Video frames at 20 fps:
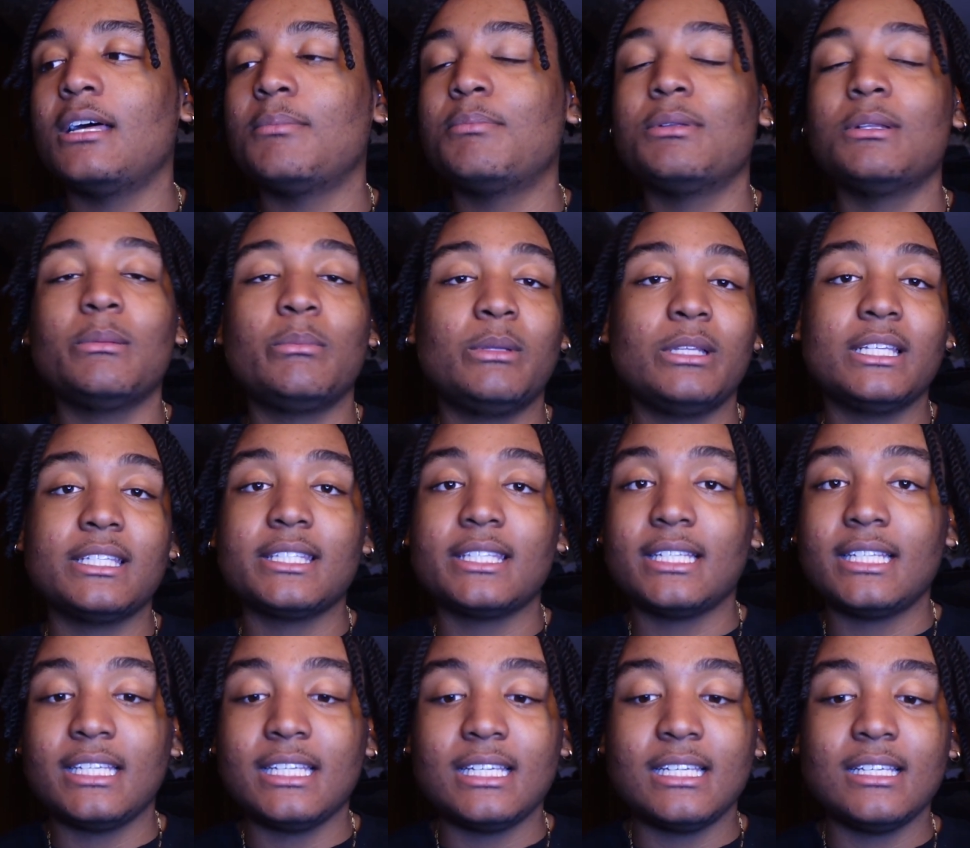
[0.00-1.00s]

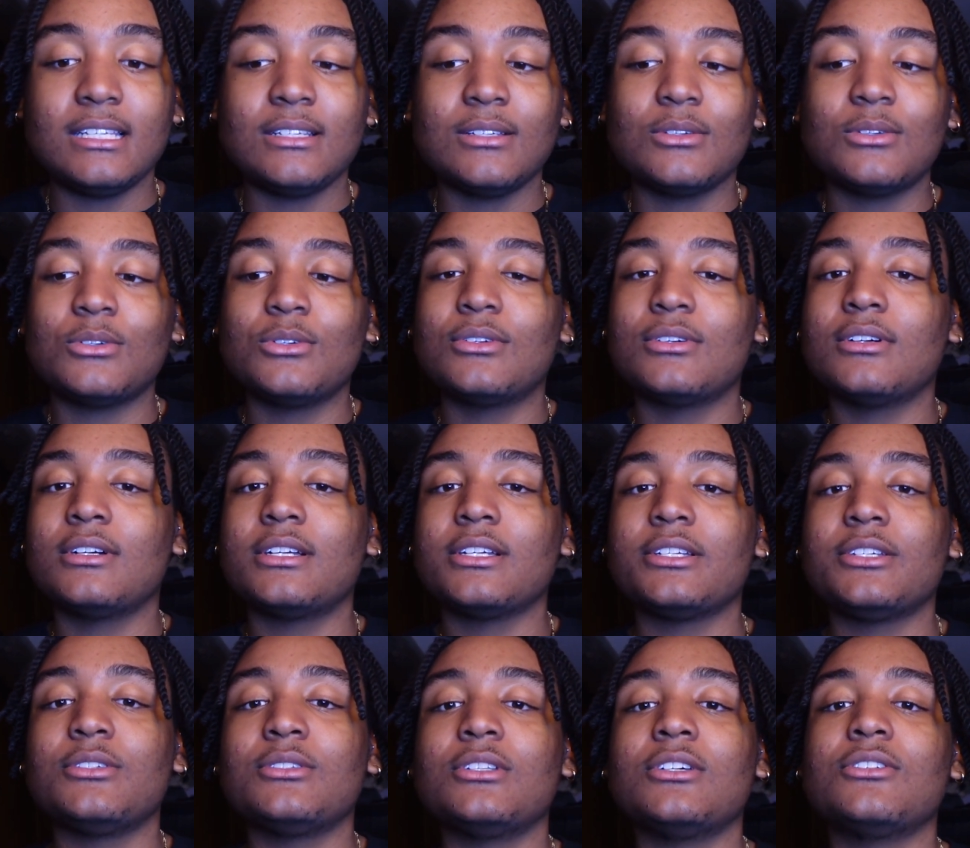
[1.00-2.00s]
publicity or
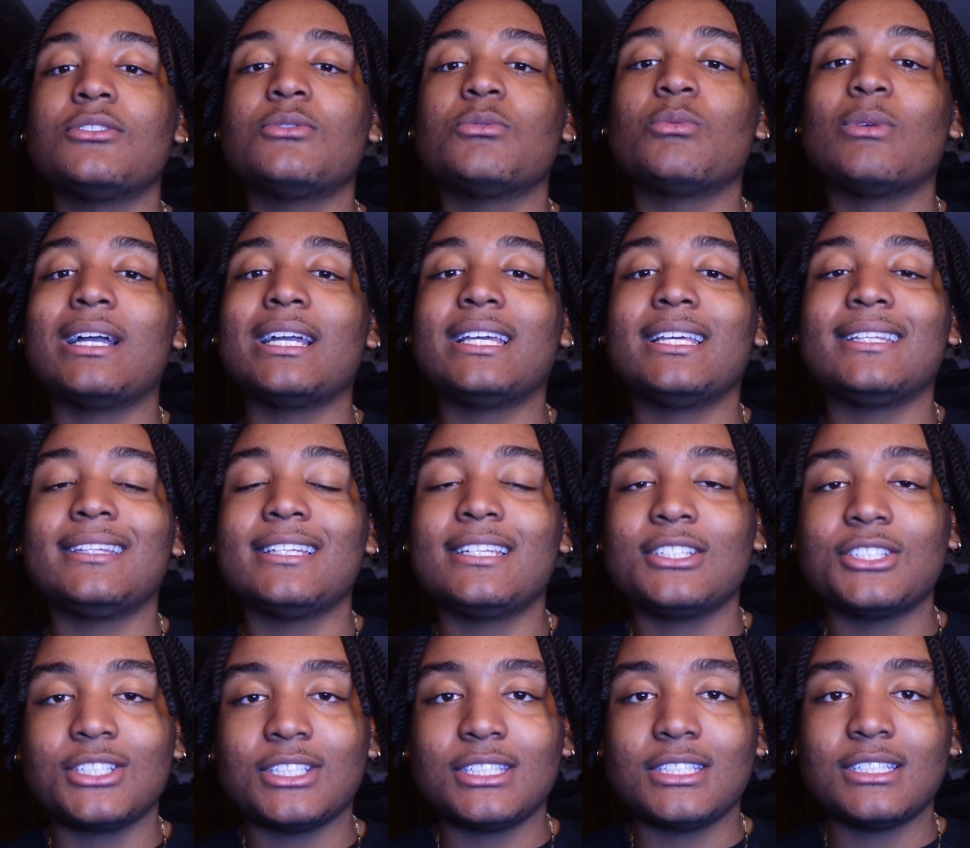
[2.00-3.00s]

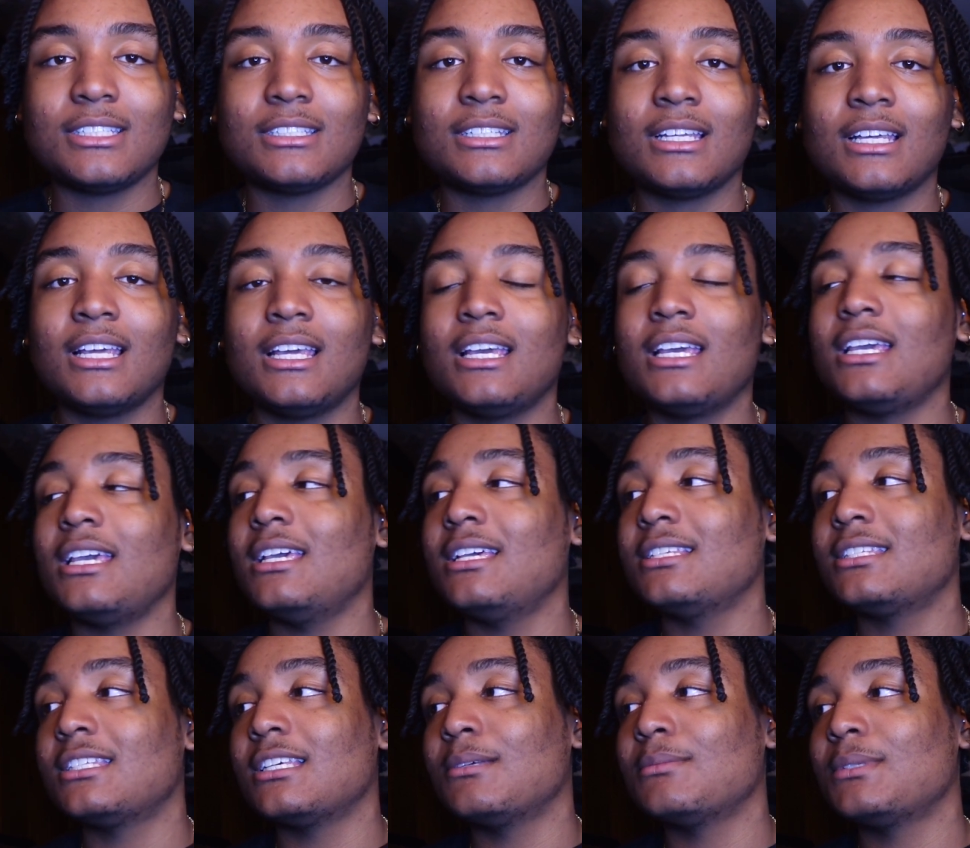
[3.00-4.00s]
recognition
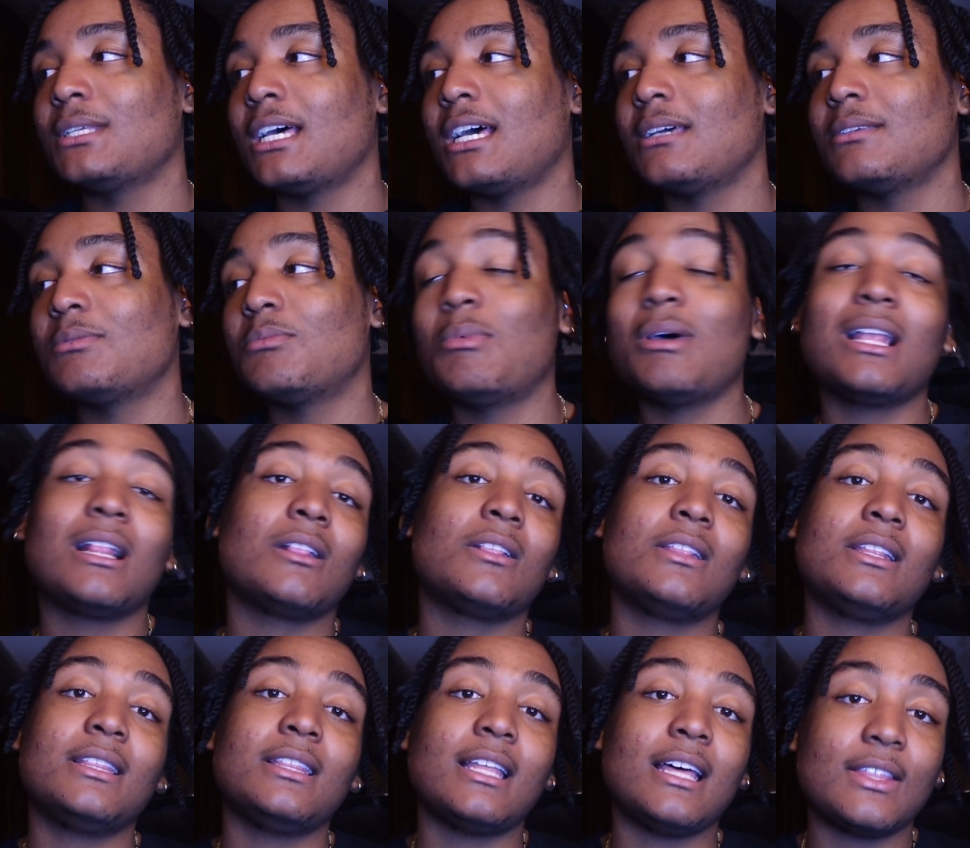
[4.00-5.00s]
is sometimes better
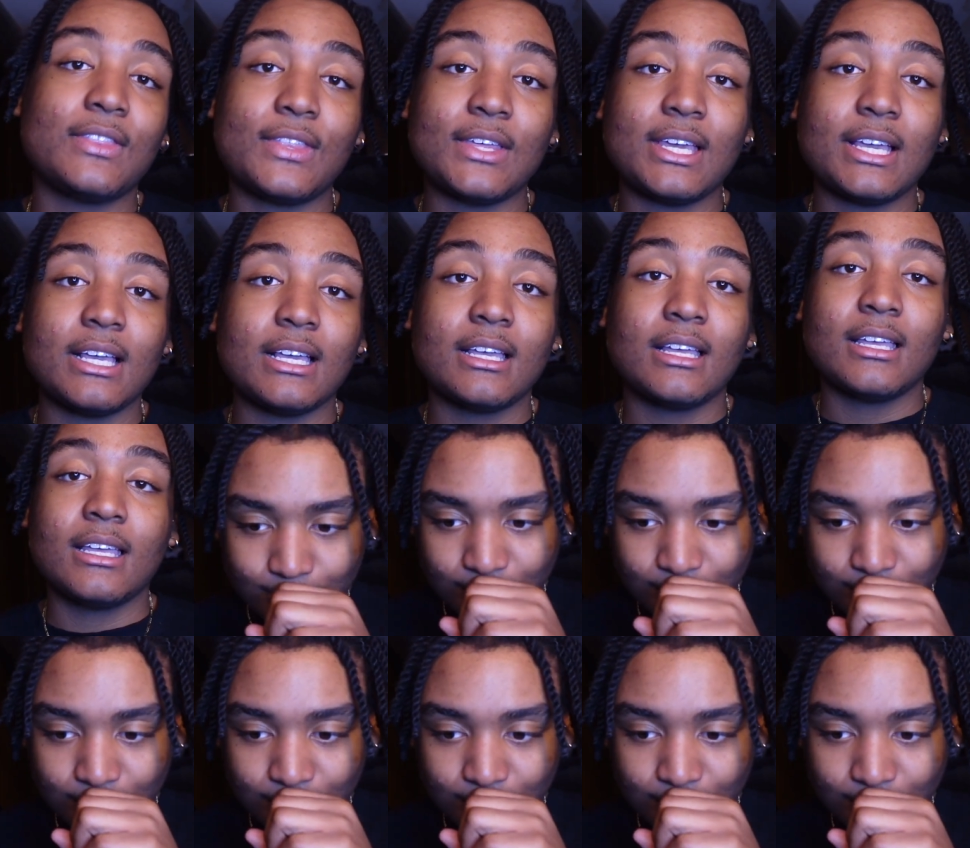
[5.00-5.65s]
than nothing.